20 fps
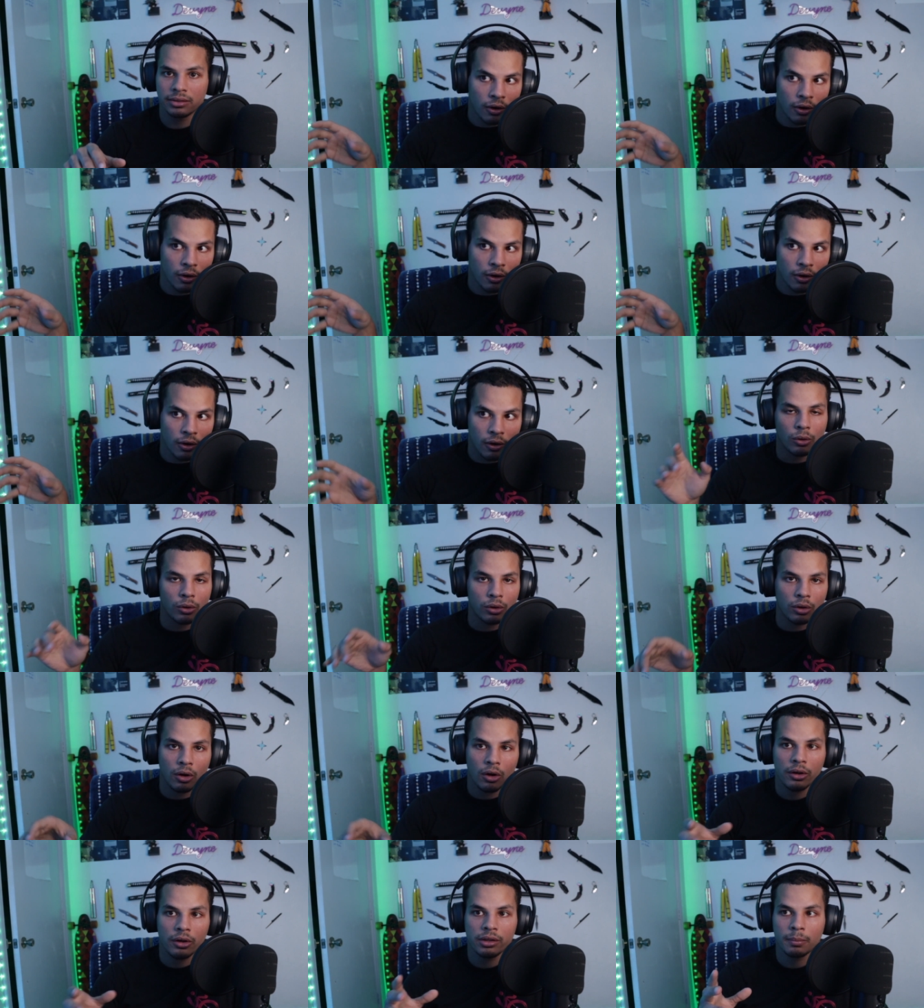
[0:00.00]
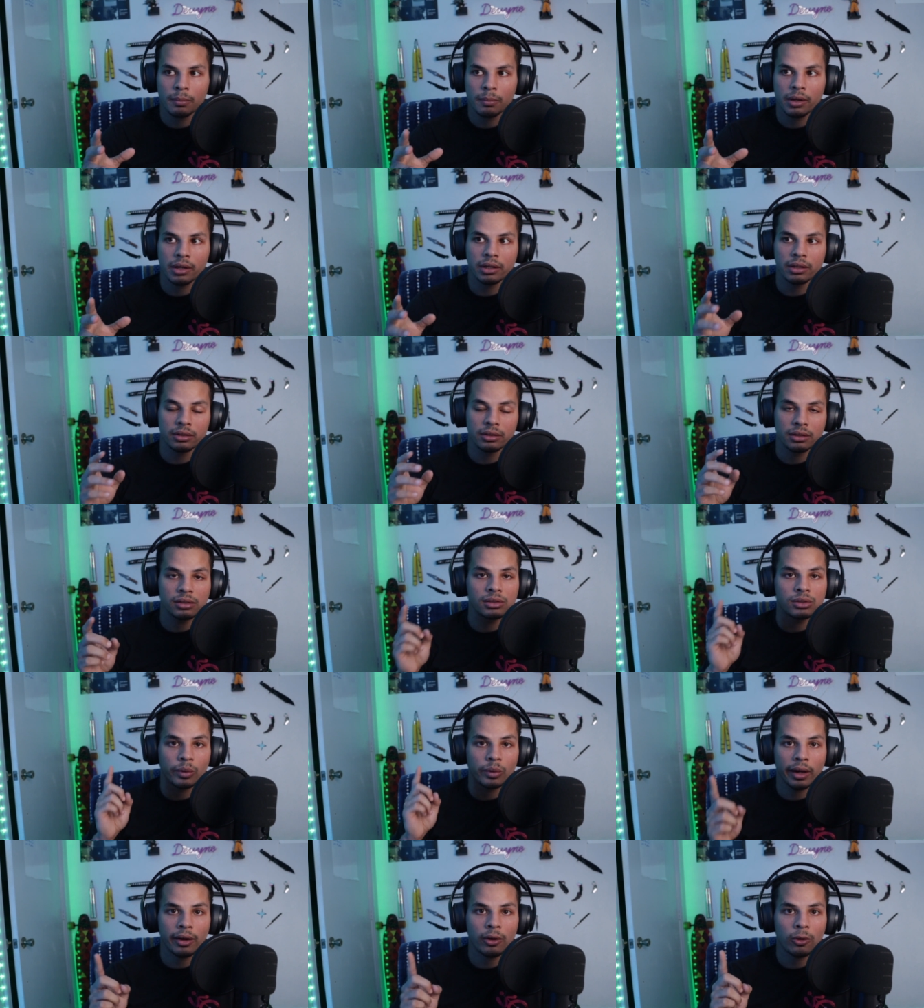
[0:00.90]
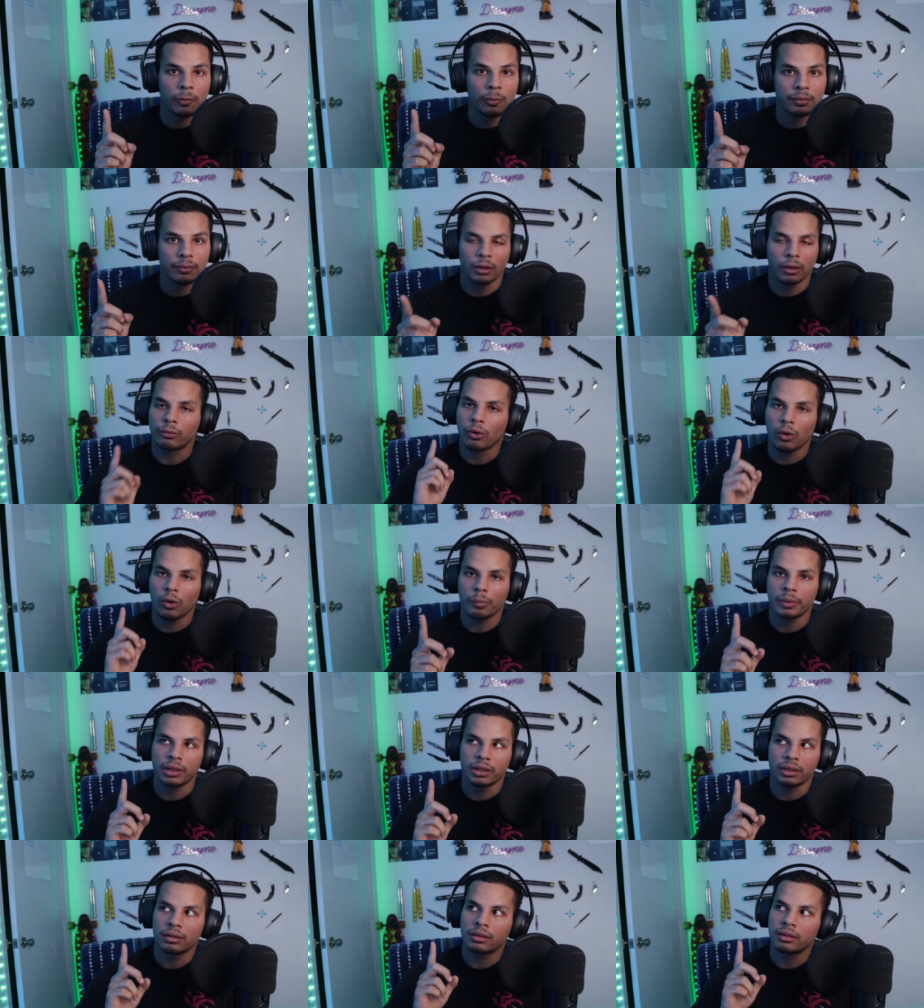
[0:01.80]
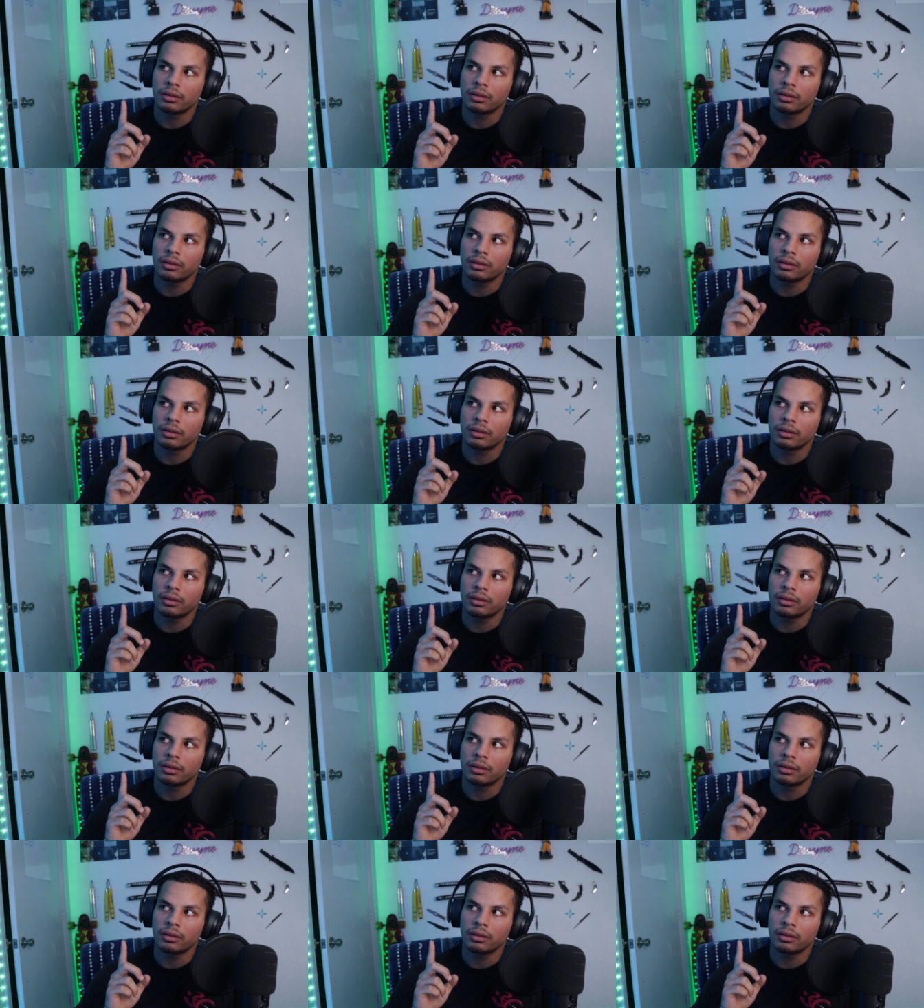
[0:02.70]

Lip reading: all the gold, all the money, just to help the Roman